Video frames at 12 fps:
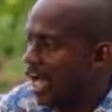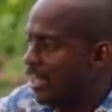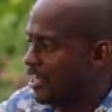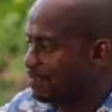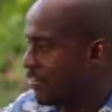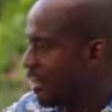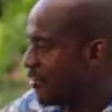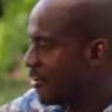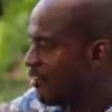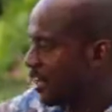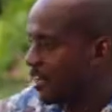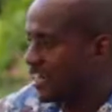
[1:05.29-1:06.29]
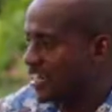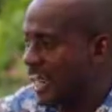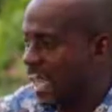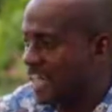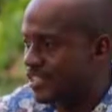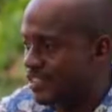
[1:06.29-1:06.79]
is very
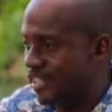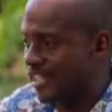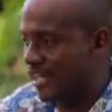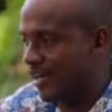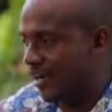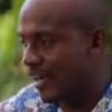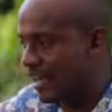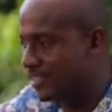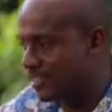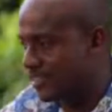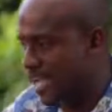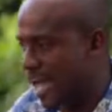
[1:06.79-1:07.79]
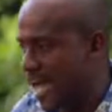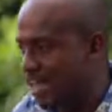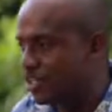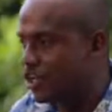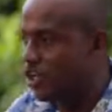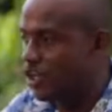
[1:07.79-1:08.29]
nice and clean
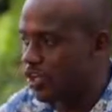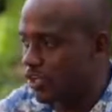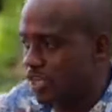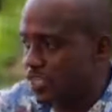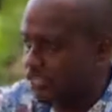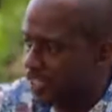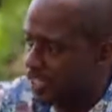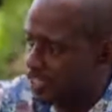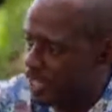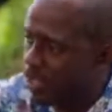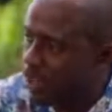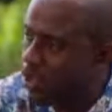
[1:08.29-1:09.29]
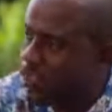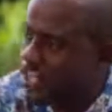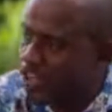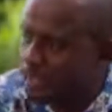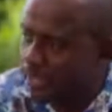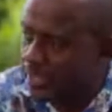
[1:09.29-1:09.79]
design. You can see the
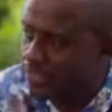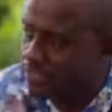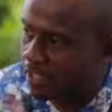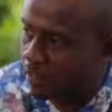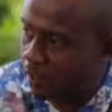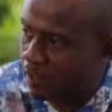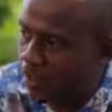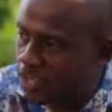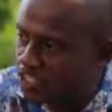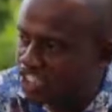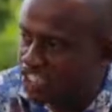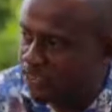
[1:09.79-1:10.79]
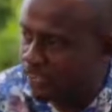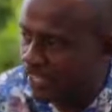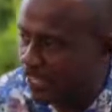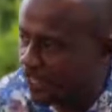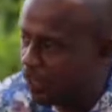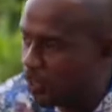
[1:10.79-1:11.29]
Honda grille, the popular Honda
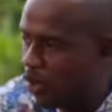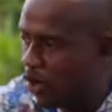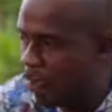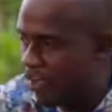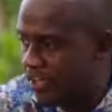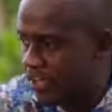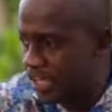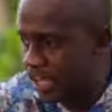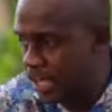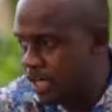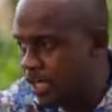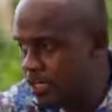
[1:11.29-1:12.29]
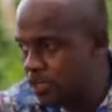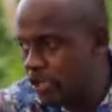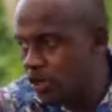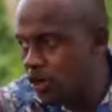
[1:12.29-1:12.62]
grille over here. The